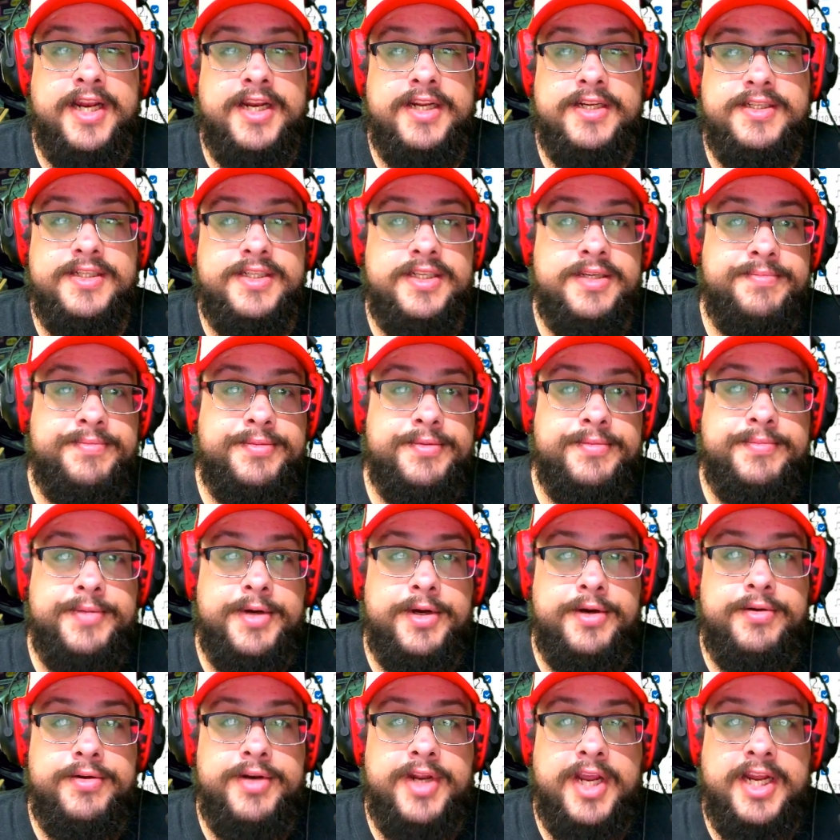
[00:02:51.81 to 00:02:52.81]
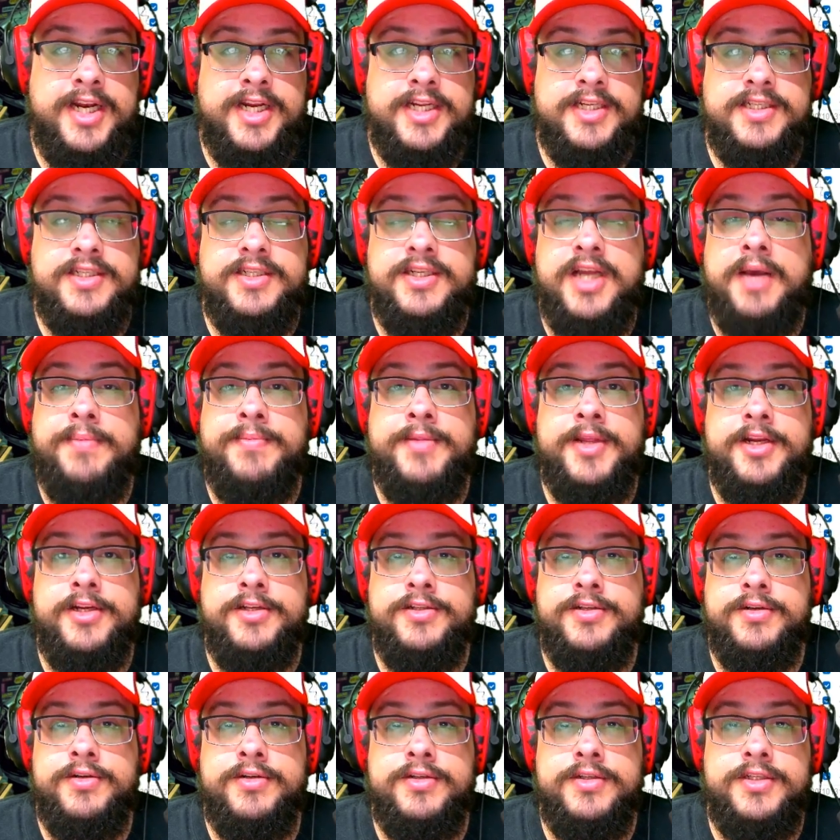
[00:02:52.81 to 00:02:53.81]
in simple mode and it stopped at a
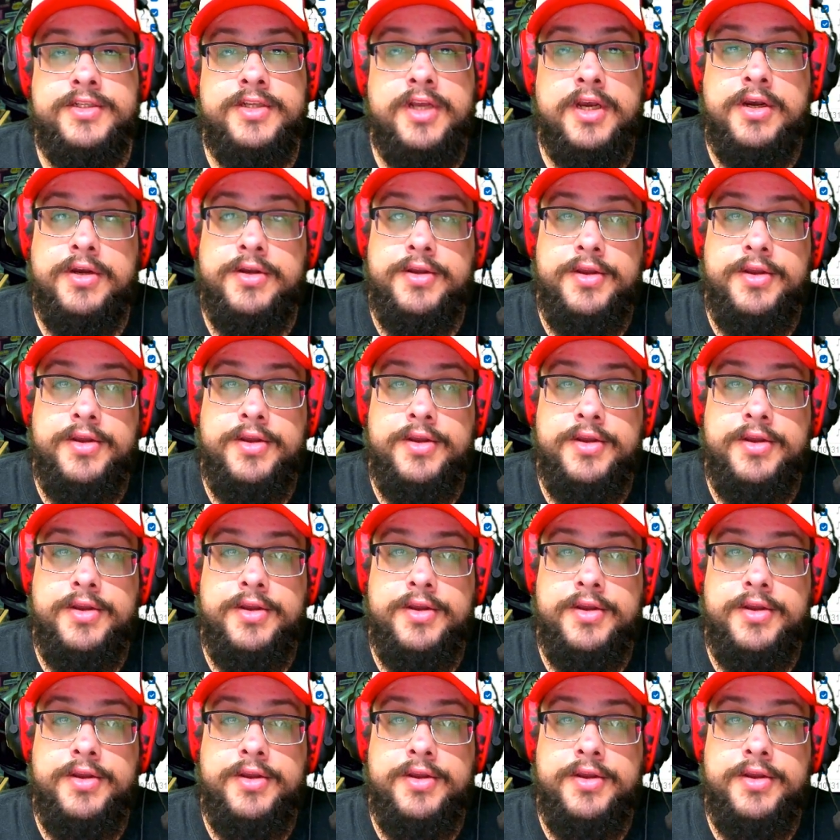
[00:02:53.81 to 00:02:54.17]
certain song,